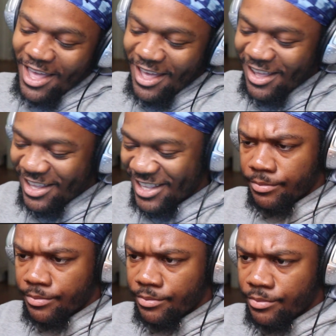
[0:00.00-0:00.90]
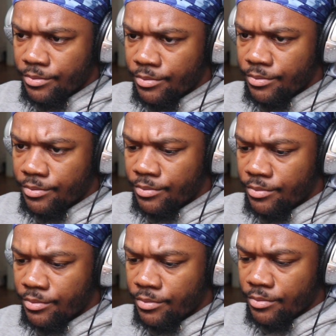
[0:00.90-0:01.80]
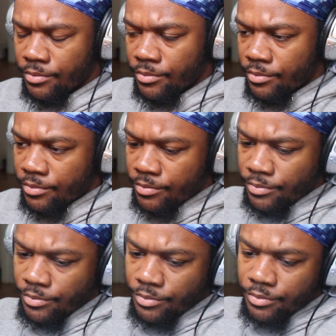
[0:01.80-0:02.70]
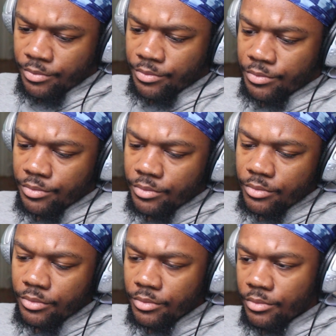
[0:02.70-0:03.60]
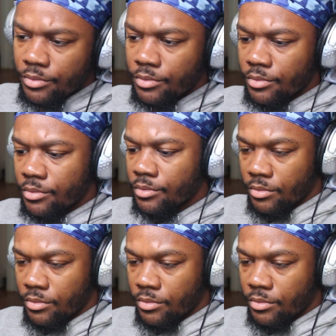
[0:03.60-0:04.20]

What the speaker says: Nothing is said.